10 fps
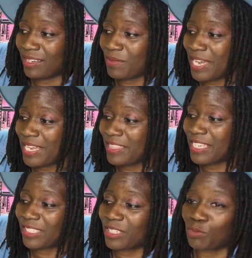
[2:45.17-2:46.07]
Okay,
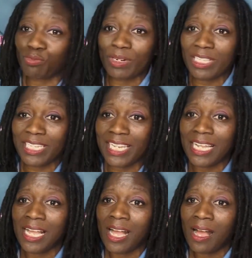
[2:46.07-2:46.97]
this is really
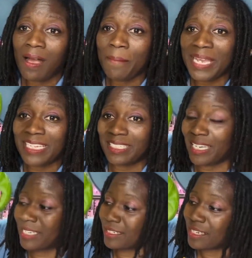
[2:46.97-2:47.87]

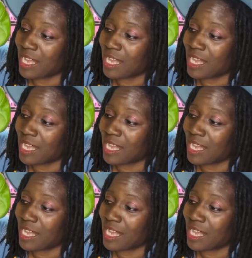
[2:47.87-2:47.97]
amazing.